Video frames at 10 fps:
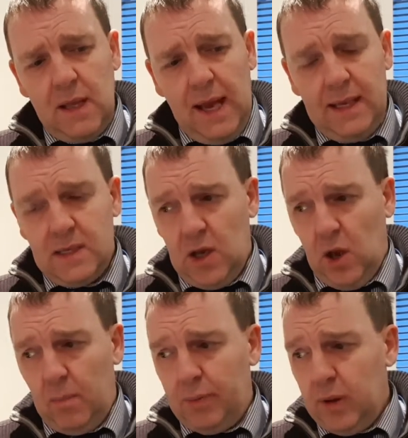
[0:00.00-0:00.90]
that is
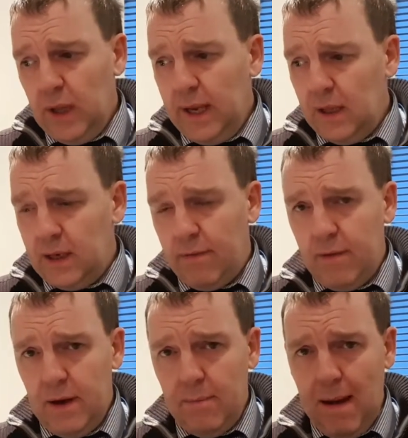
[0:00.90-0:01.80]
completely
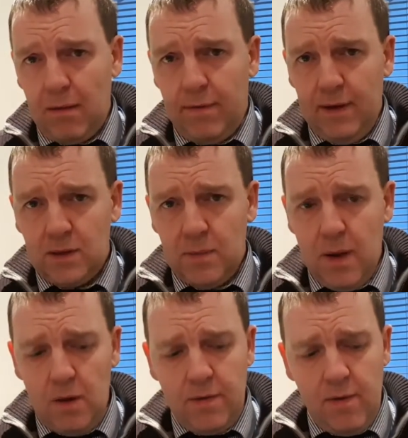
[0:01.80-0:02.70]
different in mouthfeel to
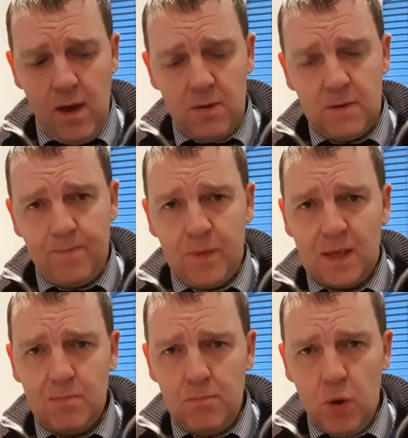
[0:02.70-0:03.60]
both of those.
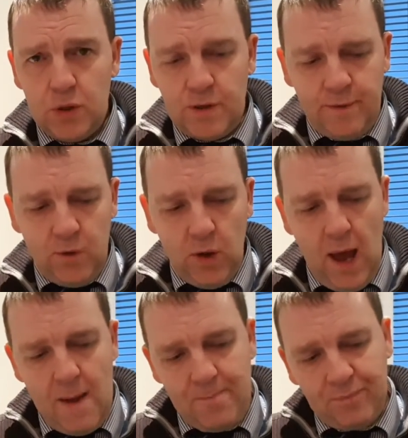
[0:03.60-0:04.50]
They're much
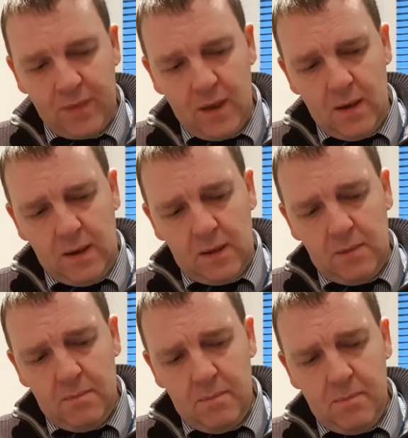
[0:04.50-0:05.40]
fuller,
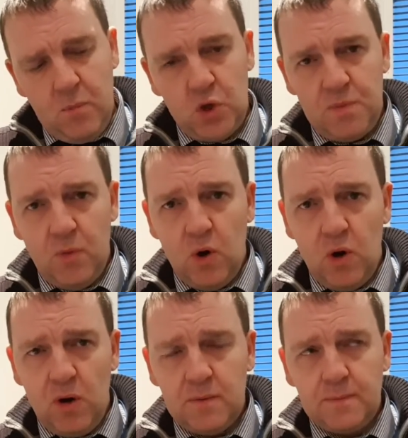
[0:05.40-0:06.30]
much
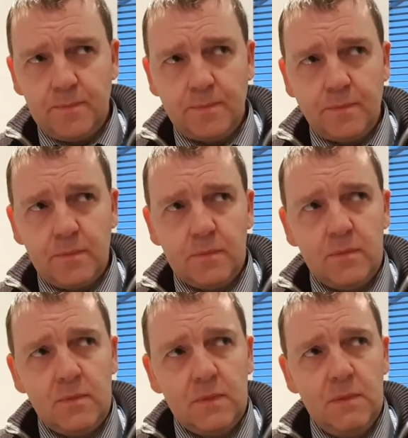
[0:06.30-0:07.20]
more
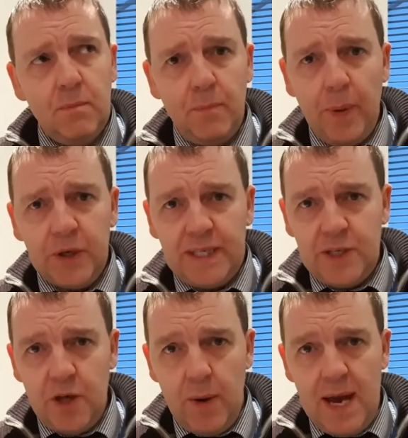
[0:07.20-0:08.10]
body
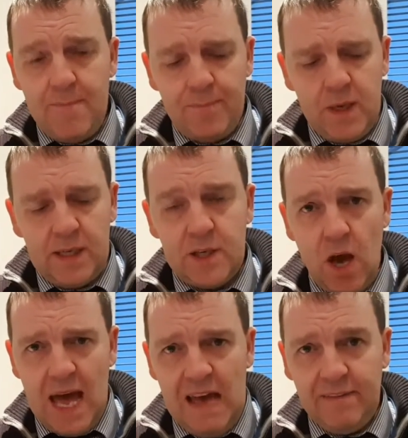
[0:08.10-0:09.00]
to it. It's
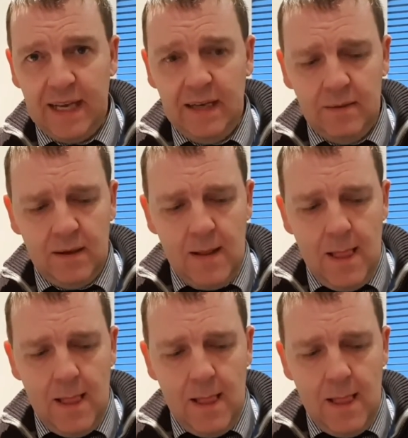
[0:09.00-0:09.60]
not heavy,